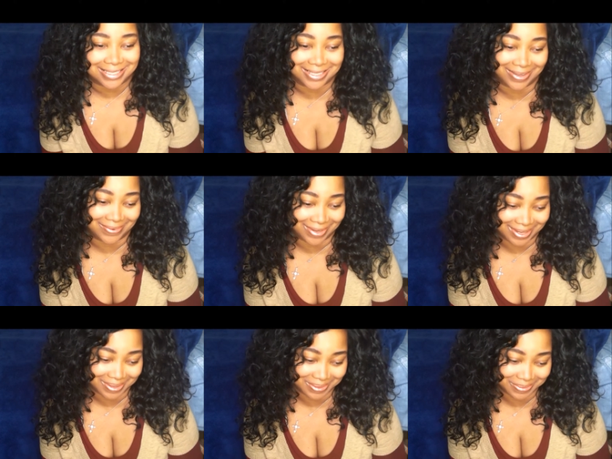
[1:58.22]
so
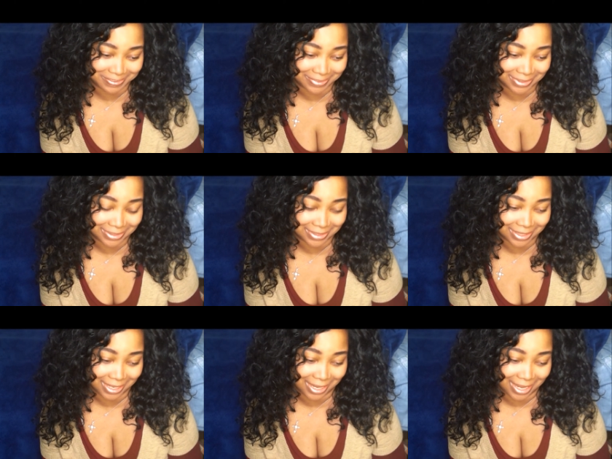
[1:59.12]

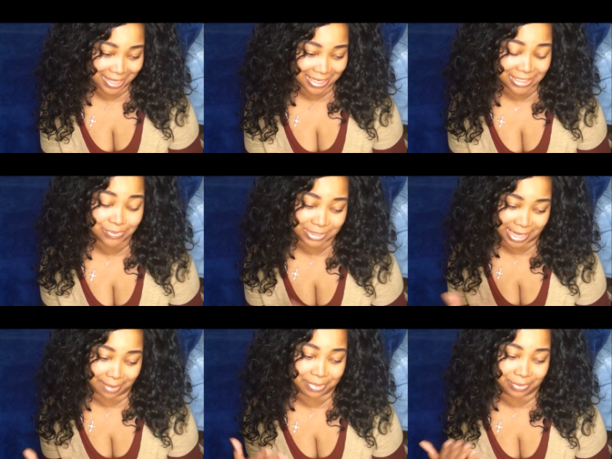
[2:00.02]
and that's what's
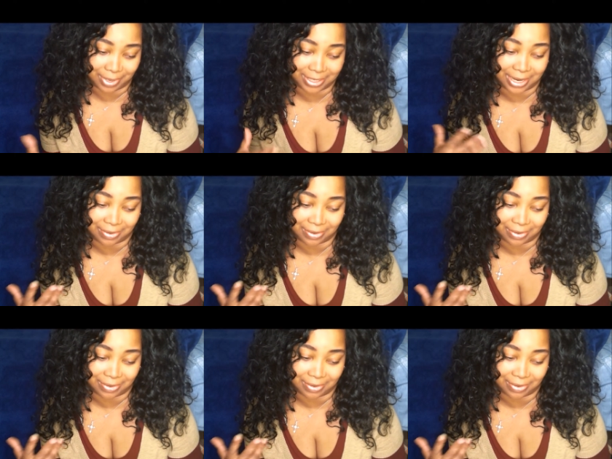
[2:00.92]
happening right